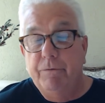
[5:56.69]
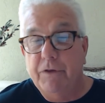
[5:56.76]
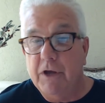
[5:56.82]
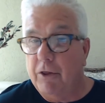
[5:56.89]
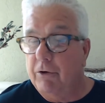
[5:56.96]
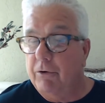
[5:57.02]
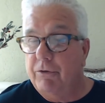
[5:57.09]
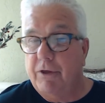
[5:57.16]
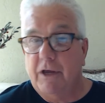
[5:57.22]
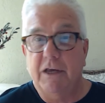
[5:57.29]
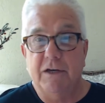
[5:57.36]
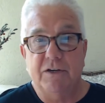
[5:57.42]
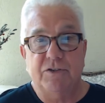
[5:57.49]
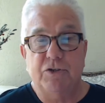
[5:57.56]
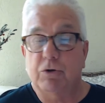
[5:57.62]
The other thing
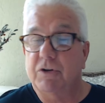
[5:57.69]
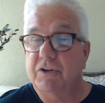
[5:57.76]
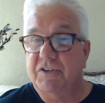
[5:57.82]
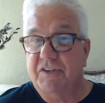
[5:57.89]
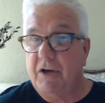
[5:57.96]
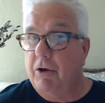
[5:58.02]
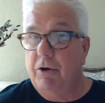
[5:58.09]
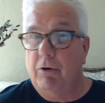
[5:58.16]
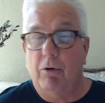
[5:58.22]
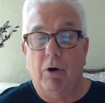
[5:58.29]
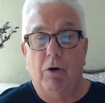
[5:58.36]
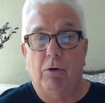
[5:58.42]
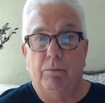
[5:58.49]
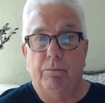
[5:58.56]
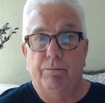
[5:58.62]
is you can sell your
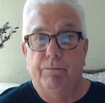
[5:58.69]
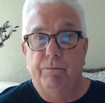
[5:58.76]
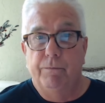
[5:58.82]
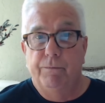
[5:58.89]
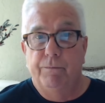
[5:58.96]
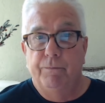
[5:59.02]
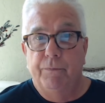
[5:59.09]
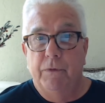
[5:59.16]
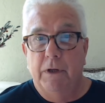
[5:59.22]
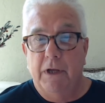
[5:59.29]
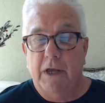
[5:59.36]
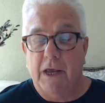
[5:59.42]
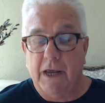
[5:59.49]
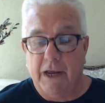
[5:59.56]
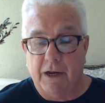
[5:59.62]
home.
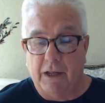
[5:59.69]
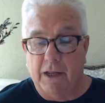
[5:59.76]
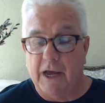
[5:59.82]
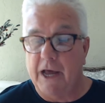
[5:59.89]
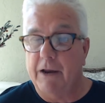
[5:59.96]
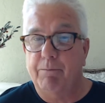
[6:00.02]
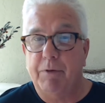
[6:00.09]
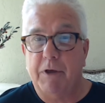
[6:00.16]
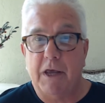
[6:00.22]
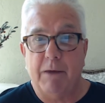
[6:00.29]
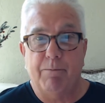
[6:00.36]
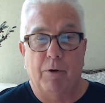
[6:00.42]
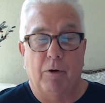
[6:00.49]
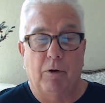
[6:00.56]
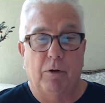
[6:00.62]
And a lot of
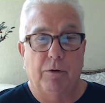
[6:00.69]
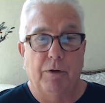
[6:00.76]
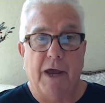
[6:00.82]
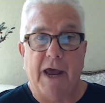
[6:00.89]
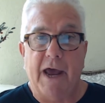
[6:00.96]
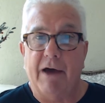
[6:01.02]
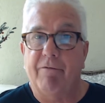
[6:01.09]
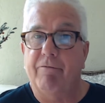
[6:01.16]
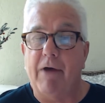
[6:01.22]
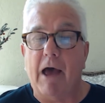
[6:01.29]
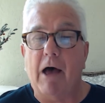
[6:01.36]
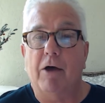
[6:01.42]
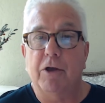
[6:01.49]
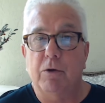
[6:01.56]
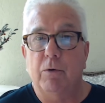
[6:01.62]
people have
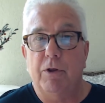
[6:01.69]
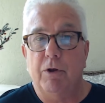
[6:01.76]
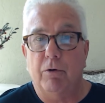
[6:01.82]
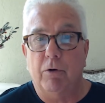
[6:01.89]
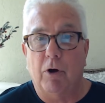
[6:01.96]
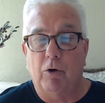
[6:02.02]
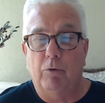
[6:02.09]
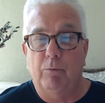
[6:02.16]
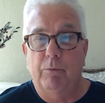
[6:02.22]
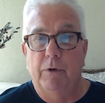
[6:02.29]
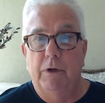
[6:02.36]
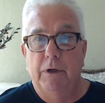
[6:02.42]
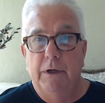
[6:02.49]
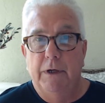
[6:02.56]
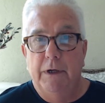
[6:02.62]
value in their home.